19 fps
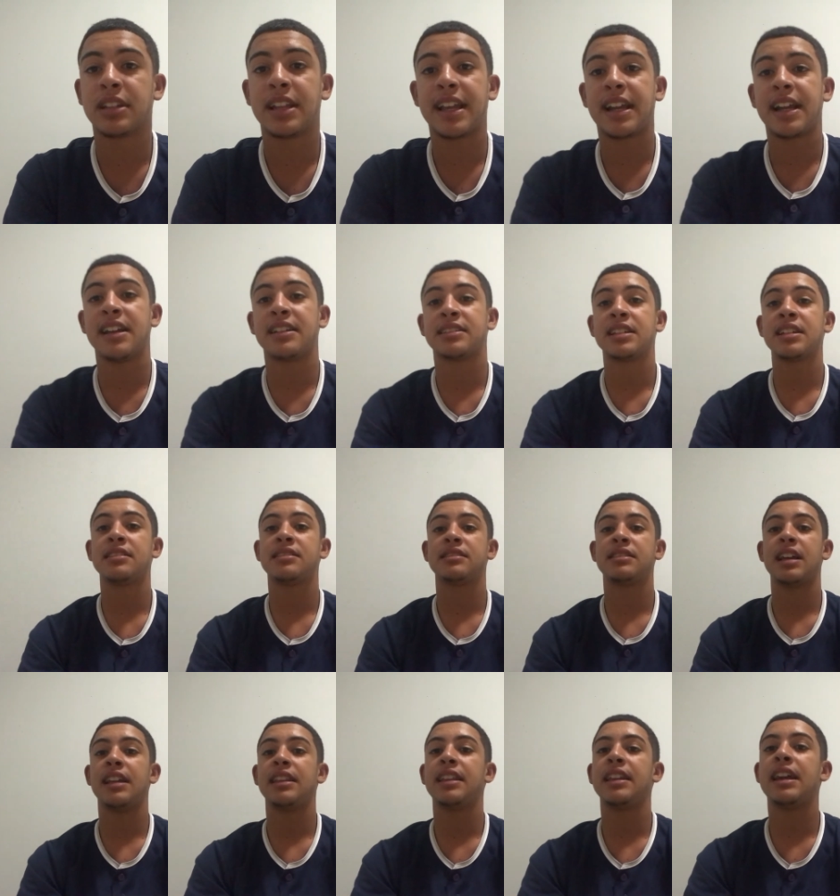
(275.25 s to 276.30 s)
Like I said,
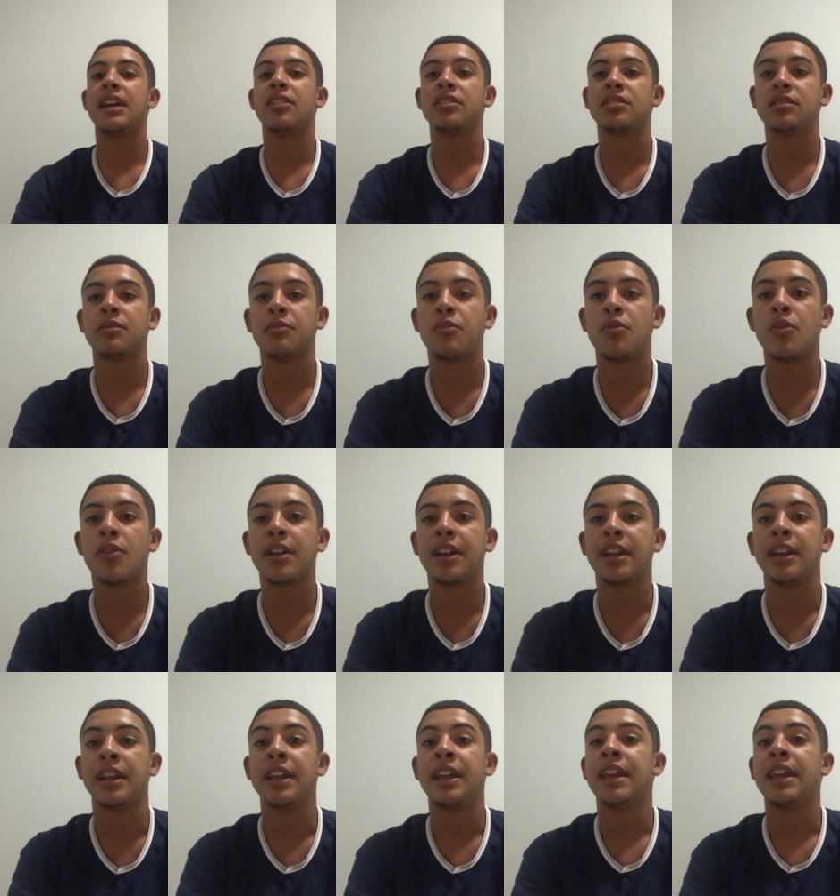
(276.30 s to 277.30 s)
standing out is important.